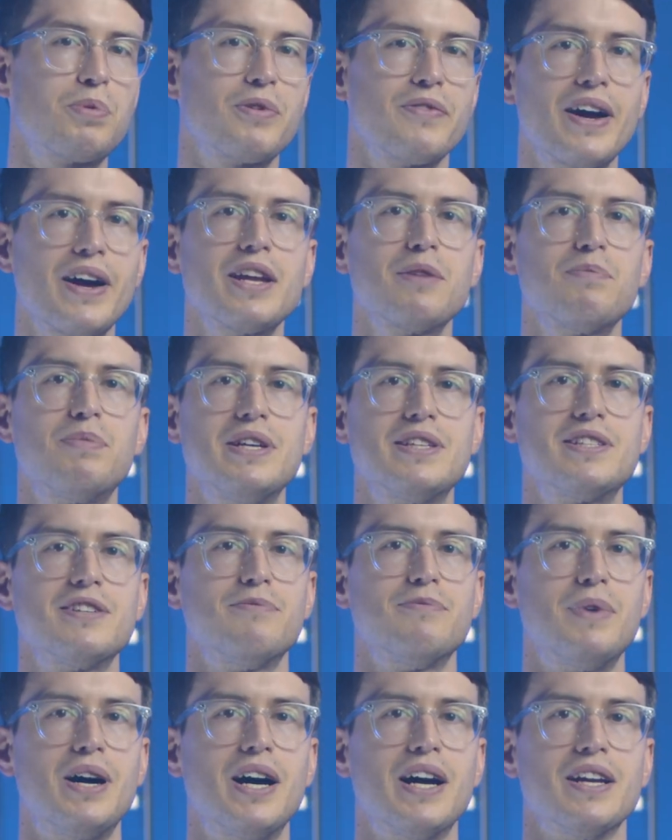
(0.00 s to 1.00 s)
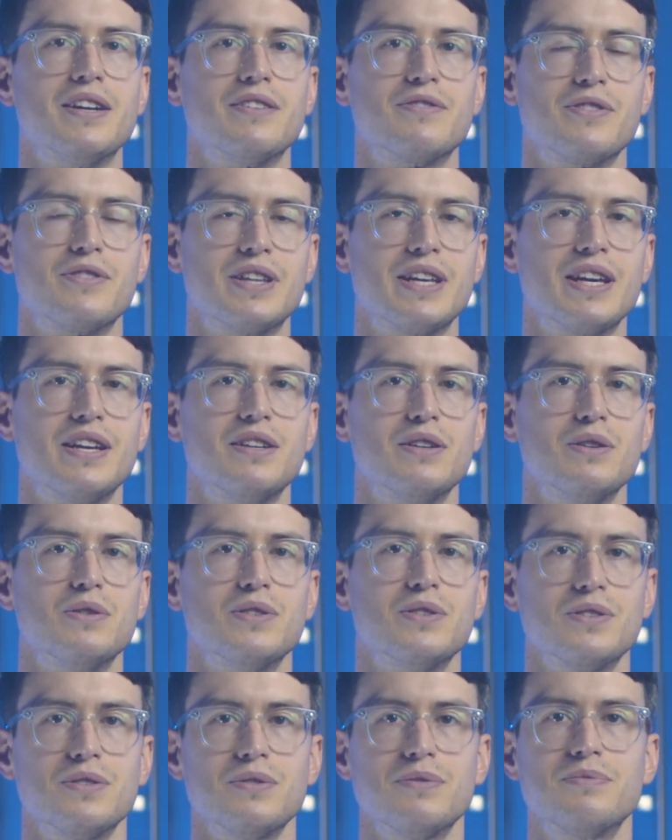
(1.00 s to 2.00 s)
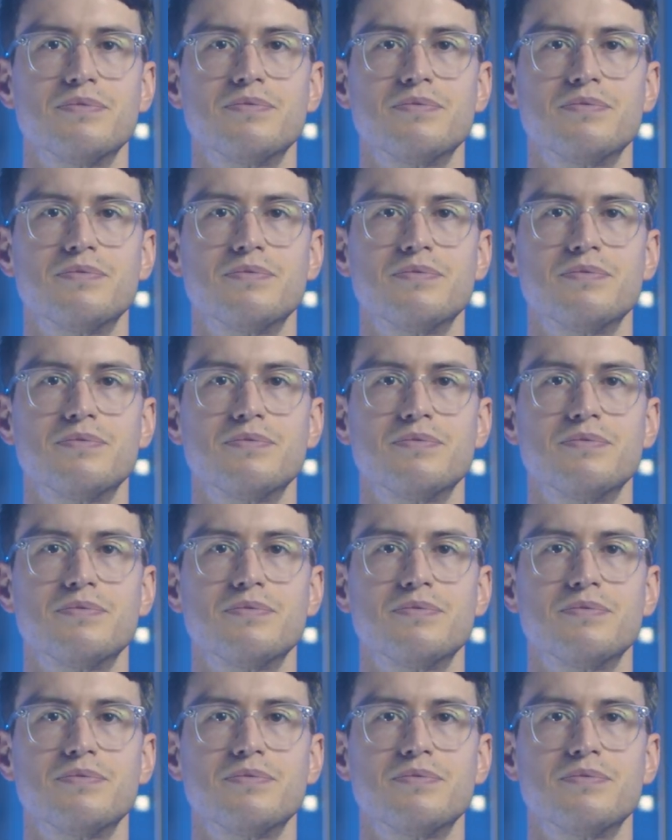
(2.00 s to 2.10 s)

while providing peace of mind for the end user.